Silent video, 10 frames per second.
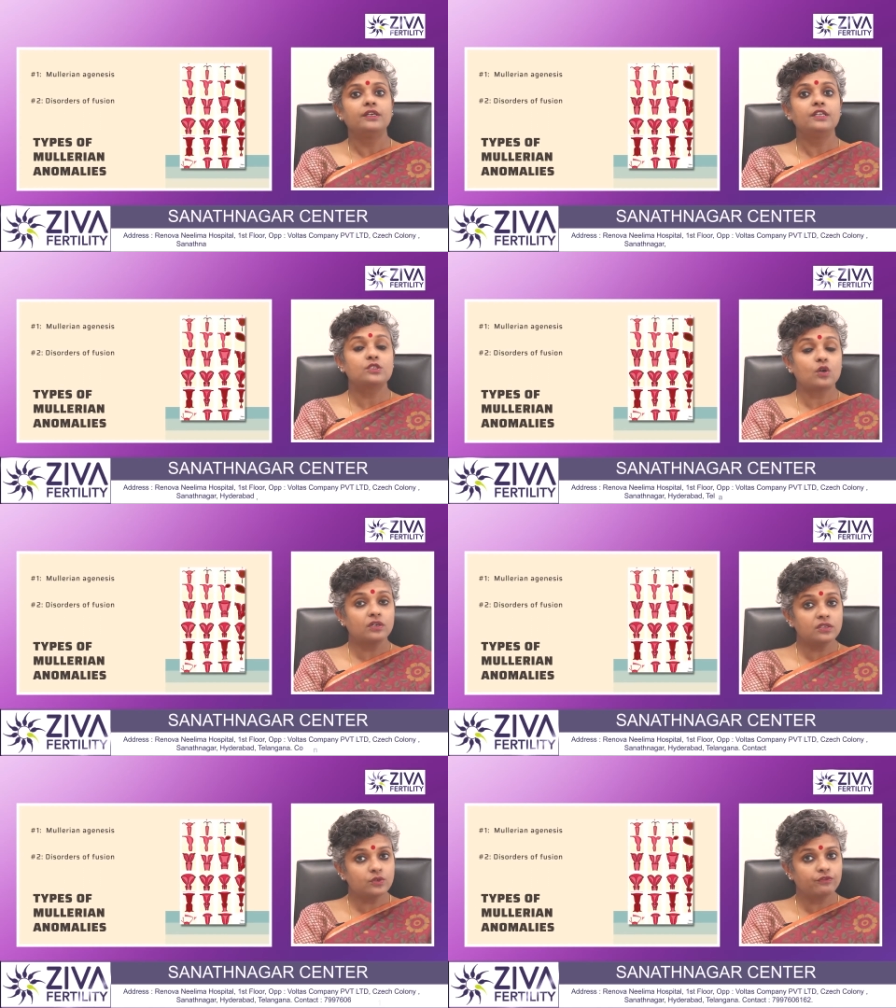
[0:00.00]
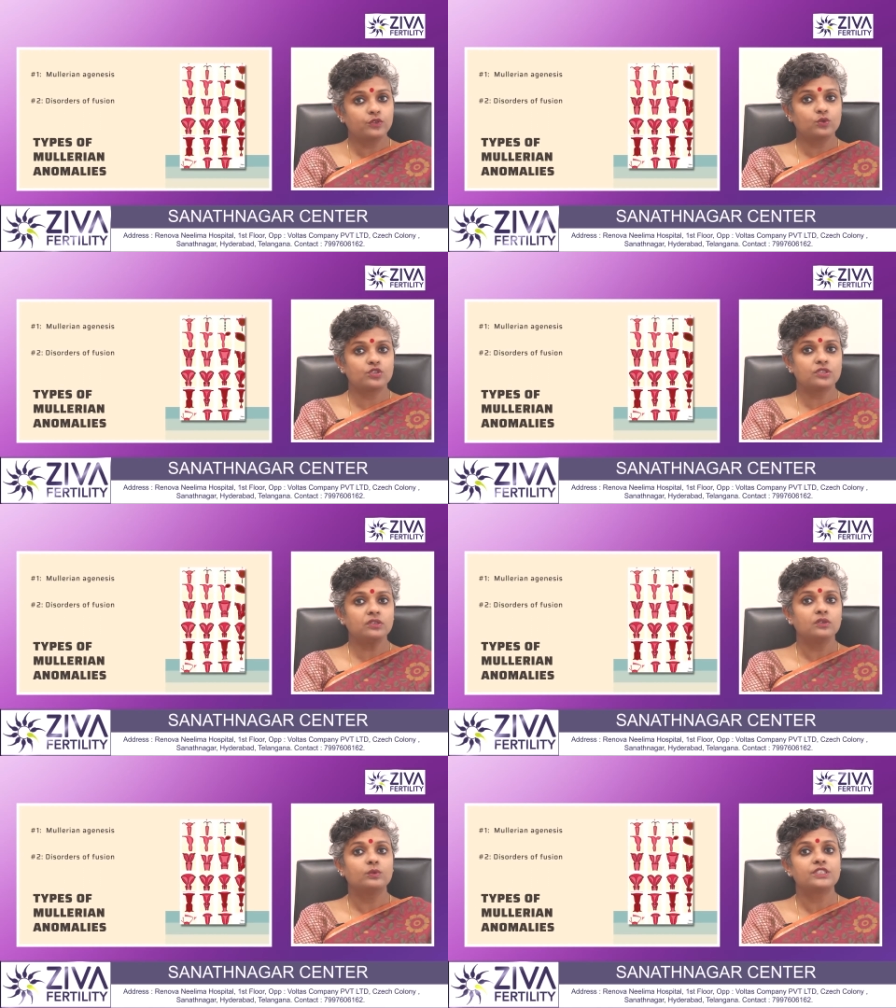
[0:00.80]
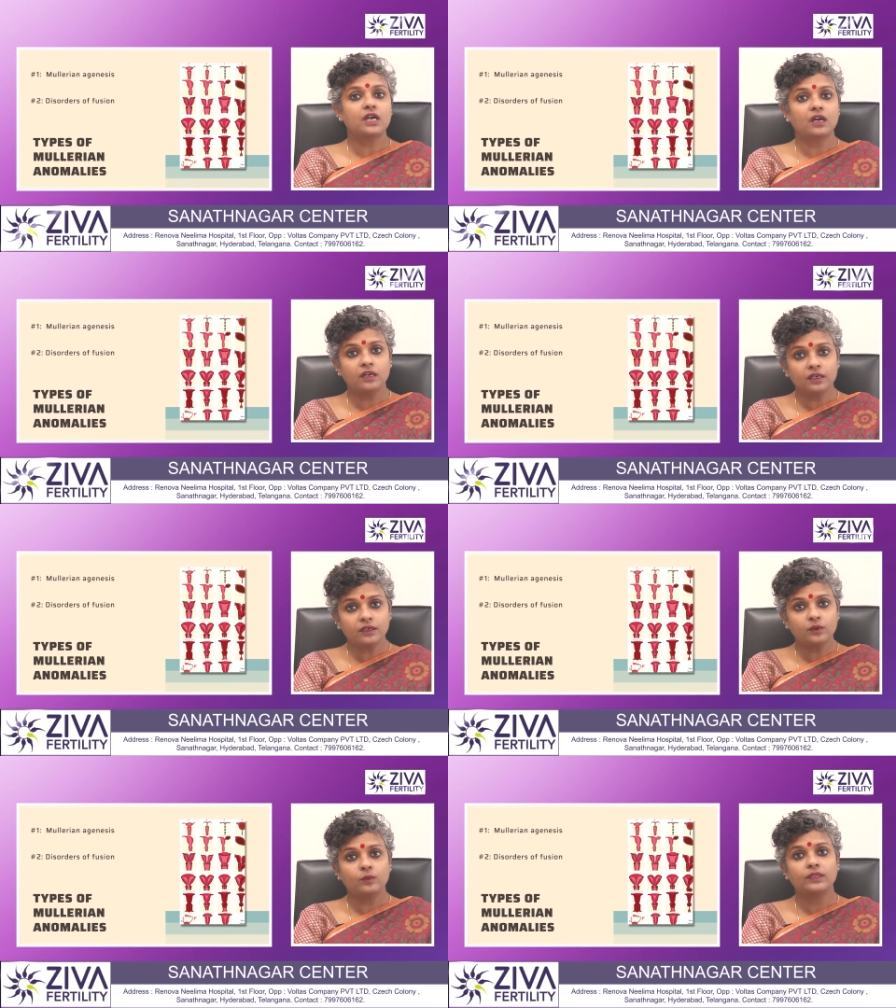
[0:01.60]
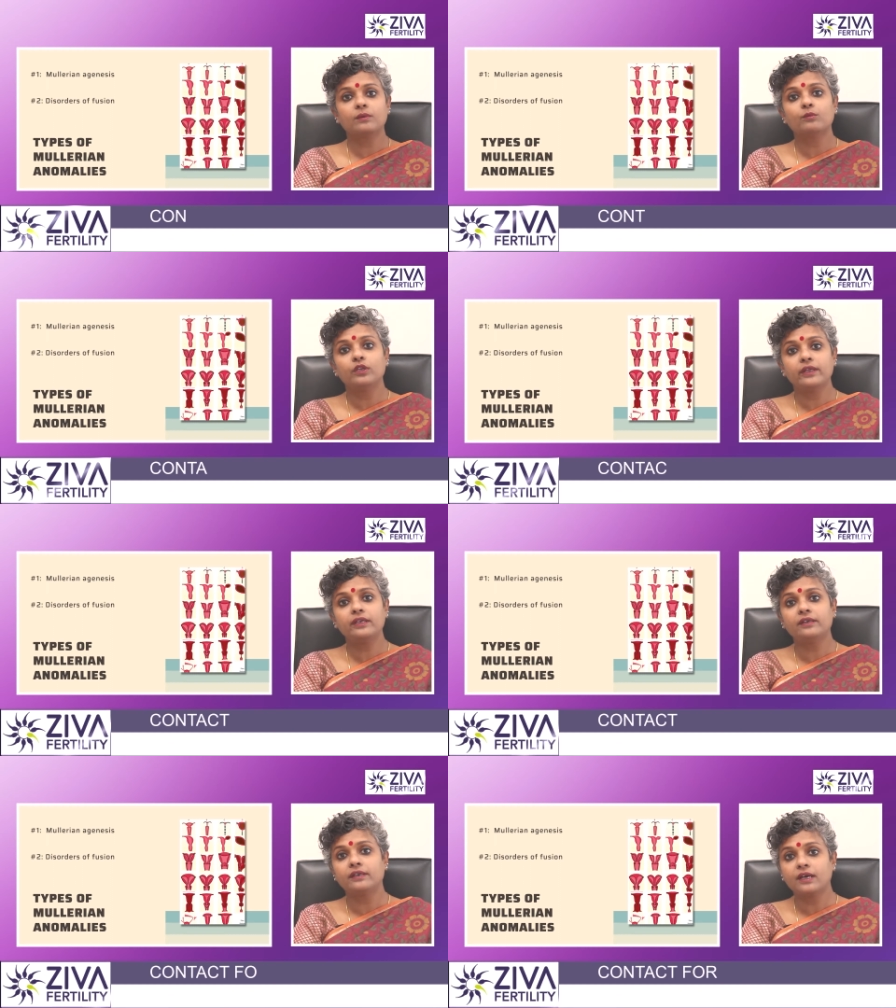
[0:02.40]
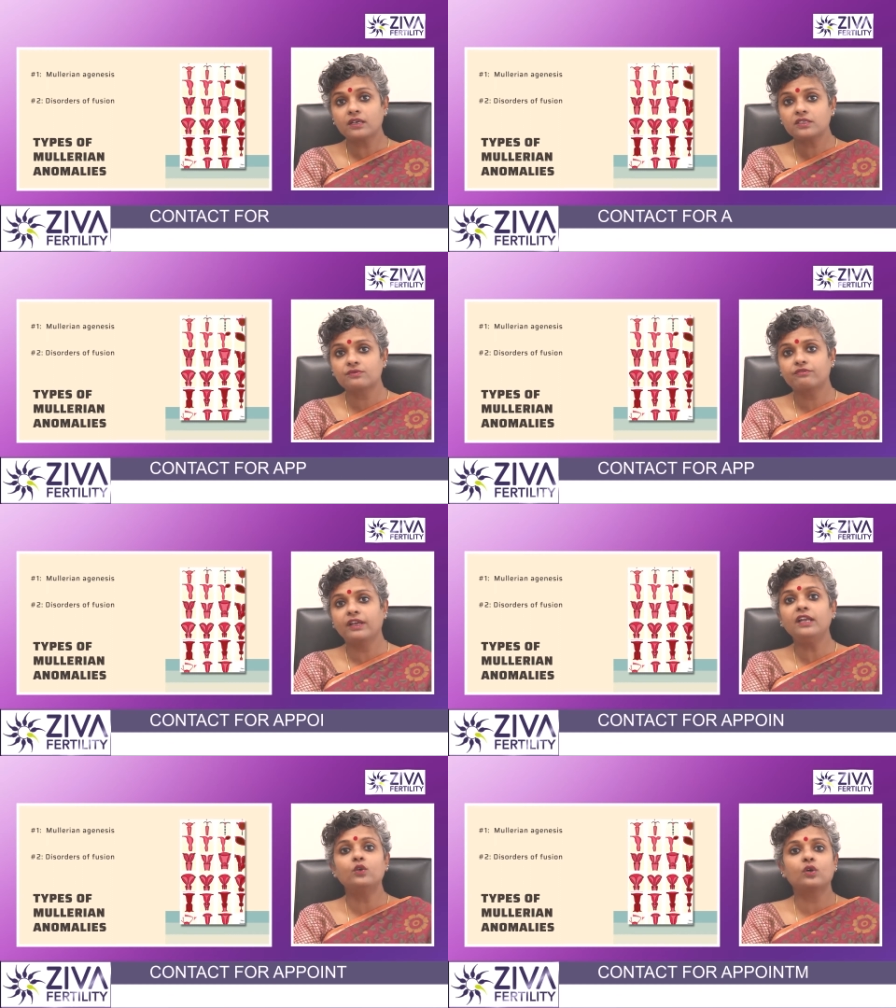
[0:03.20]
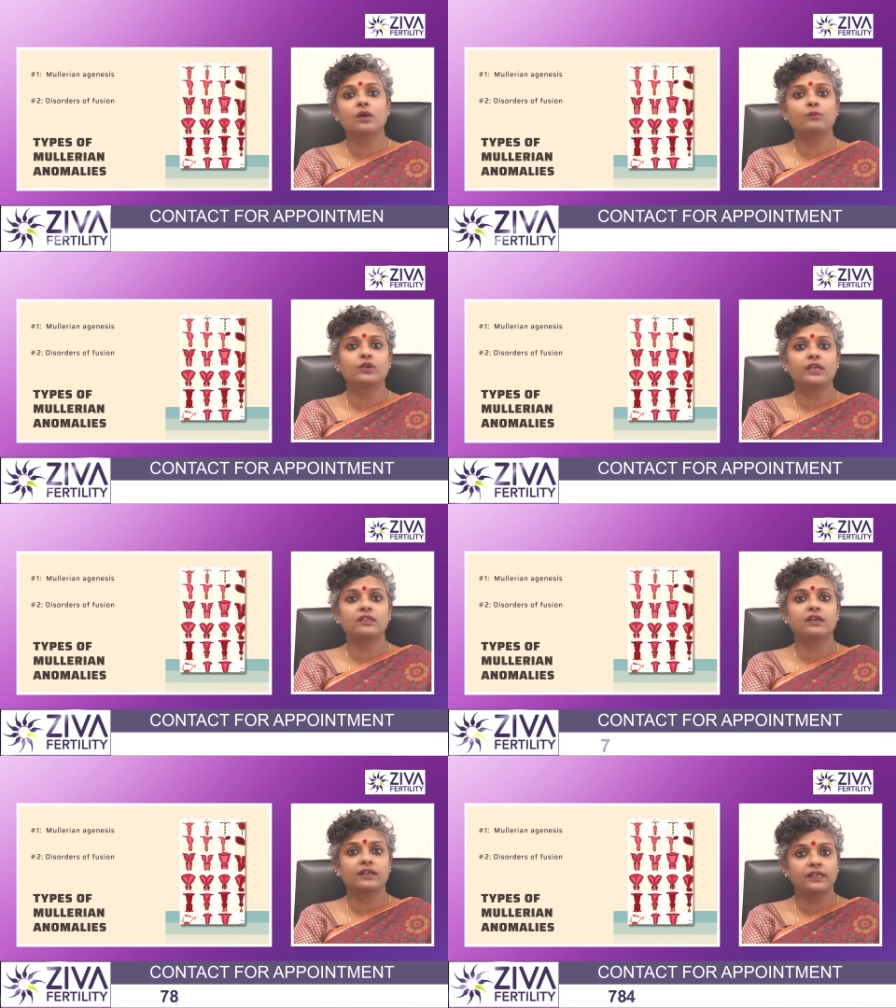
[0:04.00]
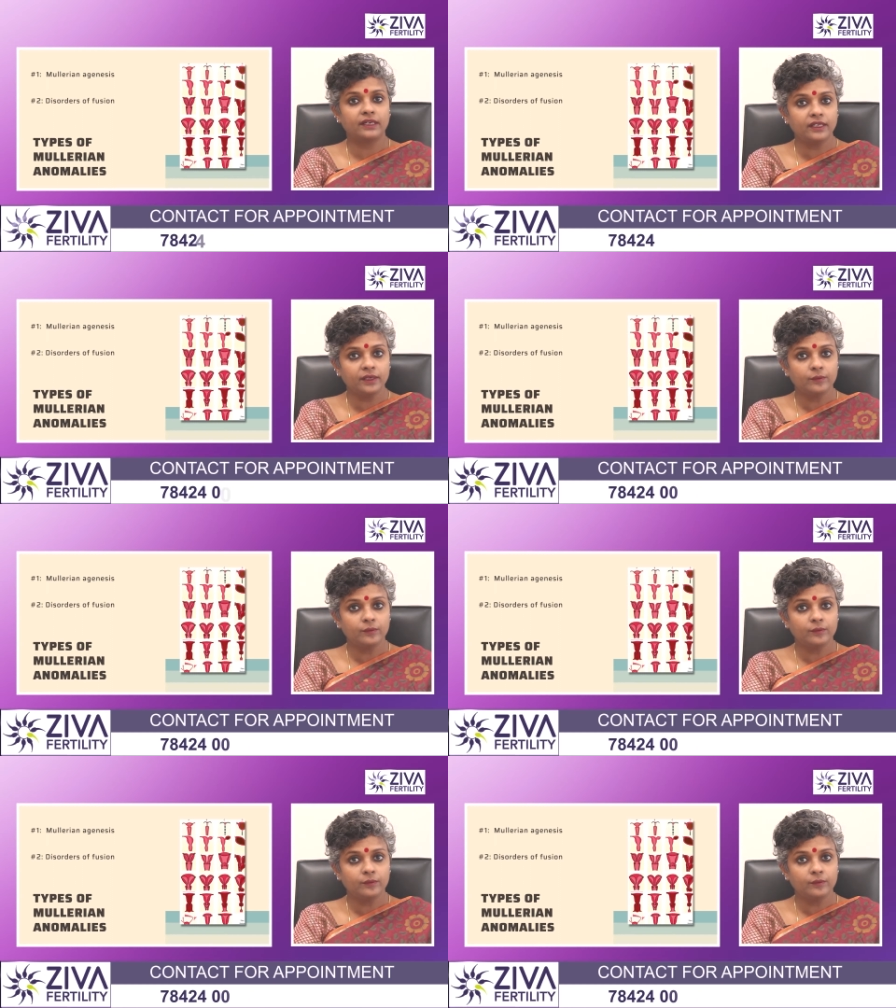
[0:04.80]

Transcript: disorders of fusion which occur when the Mullerian ducts fail to come together correctly.